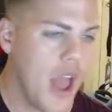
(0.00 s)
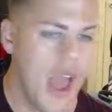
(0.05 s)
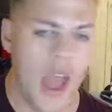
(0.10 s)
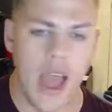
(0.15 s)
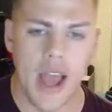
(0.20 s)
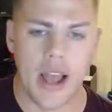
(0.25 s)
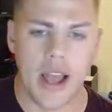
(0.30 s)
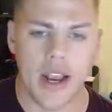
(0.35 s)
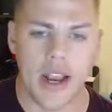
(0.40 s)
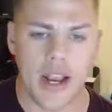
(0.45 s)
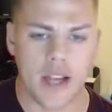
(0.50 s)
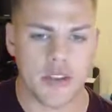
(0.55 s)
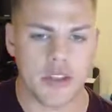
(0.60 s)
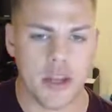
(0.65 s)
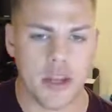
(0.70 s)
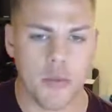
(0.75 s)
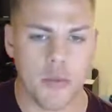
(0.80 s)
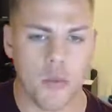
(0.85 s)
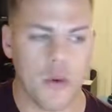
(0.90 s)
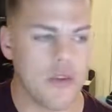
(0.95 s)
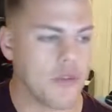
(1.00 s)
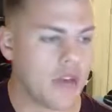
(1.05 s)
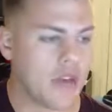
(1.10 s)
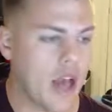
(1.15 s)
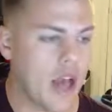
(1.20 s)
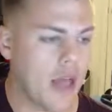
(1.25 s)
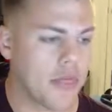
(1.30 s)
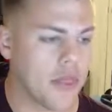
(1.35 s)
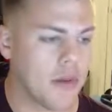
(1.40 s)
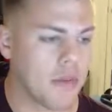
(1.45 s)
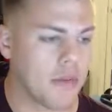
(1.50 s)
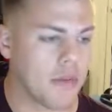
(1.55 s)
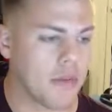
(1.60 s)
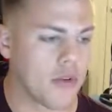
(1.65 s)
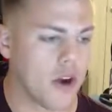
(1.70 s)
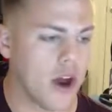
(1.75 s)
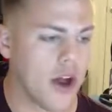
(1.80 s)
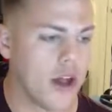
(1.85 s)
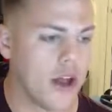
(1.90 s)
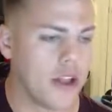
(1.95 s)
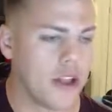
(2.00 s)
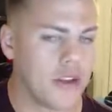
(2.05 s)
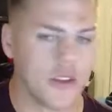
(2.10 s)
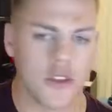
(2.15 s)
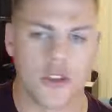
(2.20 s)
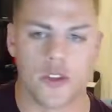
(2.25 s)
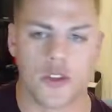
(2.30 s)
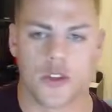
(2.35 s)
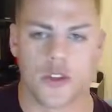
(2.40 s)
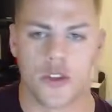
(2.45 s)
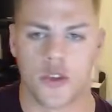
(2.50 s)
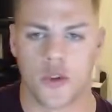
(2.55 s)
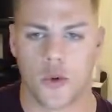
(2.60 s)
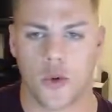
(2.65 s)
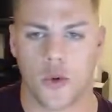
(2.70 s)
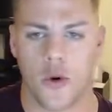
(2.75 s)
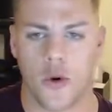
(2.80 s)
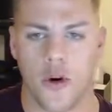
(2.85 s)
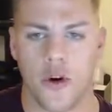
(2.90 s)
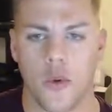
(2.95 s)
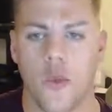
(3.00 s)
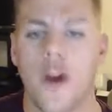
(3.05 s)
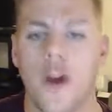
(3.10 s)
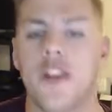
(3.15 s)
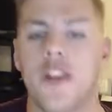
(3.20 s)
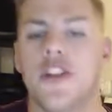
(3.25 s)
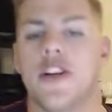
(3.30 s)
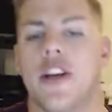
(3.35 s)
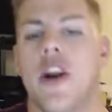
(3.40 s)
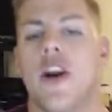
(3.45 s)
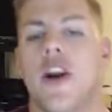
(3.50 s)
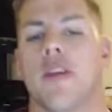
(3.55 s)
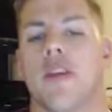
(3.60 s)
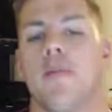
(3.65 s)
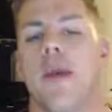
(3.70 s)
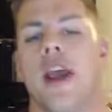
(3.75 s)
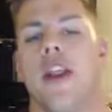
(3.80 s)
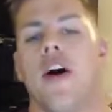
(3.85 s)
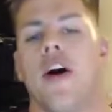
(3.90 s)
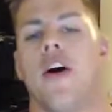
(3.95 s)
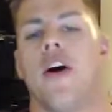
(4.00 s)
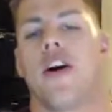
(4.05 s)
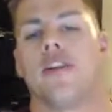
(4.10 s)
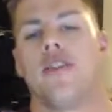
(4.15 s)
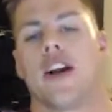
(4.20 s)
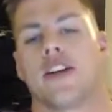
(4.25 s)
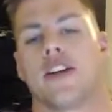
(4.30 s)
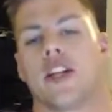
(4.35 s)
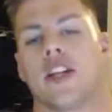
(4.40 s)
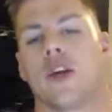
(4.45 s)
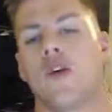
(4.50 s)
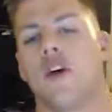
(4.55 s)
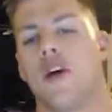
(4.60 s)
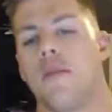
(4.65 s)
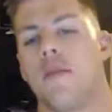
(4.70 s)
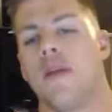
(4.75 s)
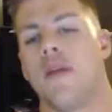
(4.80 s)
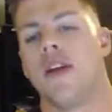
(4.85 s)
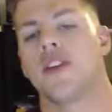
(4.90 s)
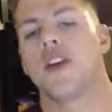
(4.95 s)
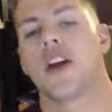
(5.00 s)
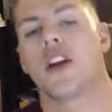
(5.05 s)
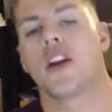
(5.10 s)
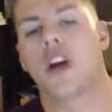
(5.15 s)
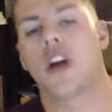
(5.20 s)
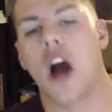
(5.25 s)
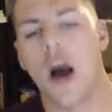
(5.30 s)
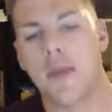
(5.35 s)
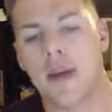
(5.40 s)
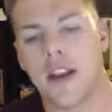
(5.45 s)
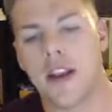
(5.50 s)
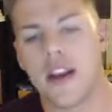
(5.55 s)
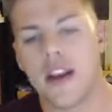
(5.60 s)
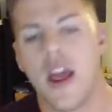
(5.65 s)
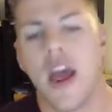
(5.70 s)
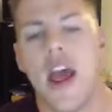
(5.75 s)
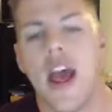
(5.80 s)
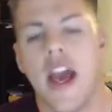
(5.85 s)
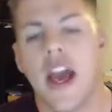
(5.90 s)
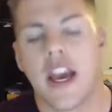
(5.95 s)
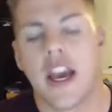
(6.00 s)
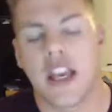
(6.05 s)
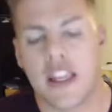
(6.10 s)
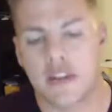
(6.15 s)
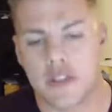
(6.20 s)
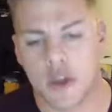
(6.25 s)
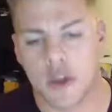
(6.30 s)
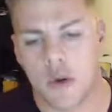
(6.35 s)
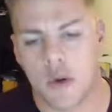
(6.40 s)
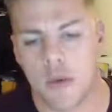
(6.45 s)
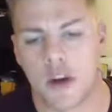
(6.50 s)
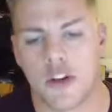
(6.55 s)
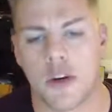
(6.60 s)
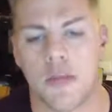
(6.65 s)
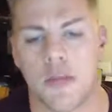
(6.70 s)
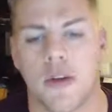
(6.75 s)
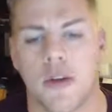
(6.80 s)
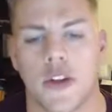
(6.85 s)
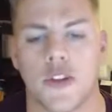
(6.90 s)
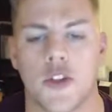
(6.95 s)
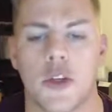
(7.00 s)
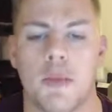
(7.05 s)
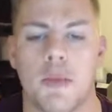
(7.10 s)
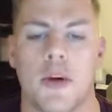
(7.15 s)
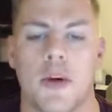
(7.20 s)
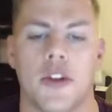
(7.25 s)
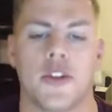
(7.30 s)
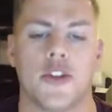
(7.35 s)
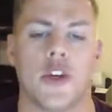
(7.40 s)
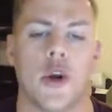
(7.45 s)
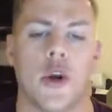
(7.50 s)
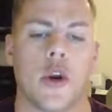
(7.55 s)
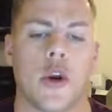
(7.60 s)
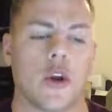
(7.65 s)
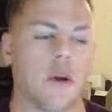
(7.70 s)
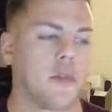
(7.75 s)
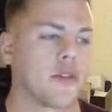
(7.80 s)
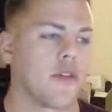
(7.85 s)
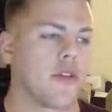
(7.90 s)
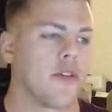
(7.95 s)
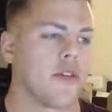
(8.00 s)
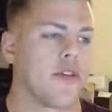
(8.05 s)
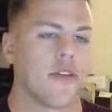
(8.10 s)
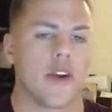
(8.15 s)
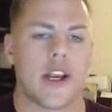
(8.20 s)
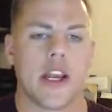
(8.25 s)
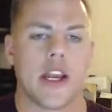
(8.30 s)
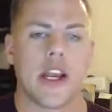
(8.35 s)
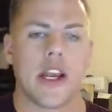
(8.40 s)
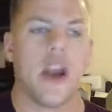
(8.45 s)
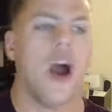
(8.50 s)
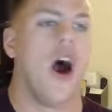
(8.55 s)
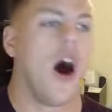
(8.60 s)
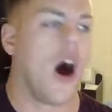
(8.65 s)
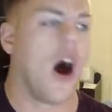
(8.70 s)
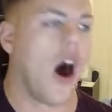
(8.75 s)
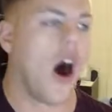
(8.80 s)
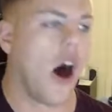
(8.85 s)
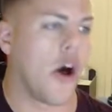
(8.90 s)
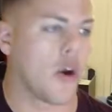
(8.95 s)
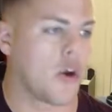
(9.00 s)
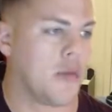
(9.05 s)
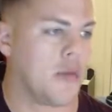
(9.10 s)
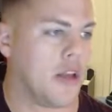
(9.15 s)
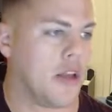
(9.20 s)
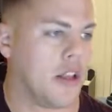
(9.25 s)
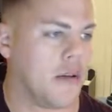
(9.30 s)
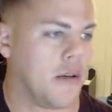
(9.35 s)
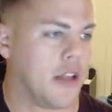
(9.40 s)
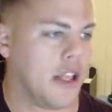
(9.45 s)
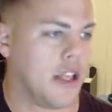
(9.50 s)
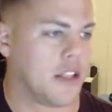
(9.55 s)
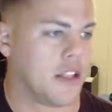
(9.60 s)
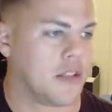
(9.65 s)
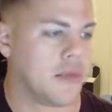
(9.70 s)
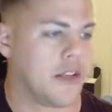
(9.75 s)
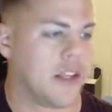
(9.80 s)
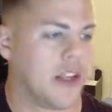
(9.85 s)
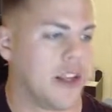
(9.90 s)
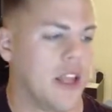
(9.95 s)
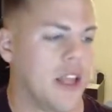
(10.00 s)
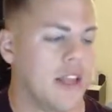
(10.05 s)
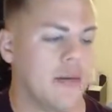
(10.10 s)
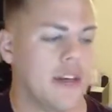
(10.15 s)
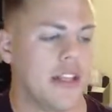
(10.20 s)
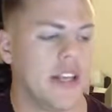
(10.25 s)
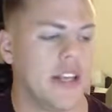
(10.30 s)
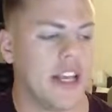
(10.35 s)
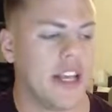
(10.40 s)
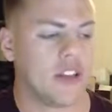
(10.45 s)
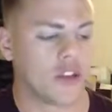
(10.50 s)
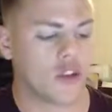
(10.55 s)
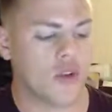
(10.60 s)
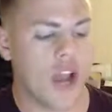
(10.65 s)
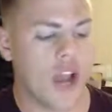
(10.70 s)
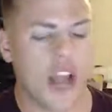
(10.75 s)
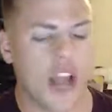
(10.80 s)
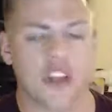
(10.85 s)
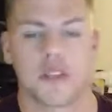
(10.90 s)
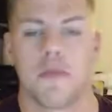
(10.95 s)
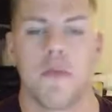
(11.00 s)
Next up, we've got the Bronze Sword. 1 generic mana, artifact equipment, common, gives the equipped creature +2/+0 and equips for 3. All equipment is limited. Limited is trash.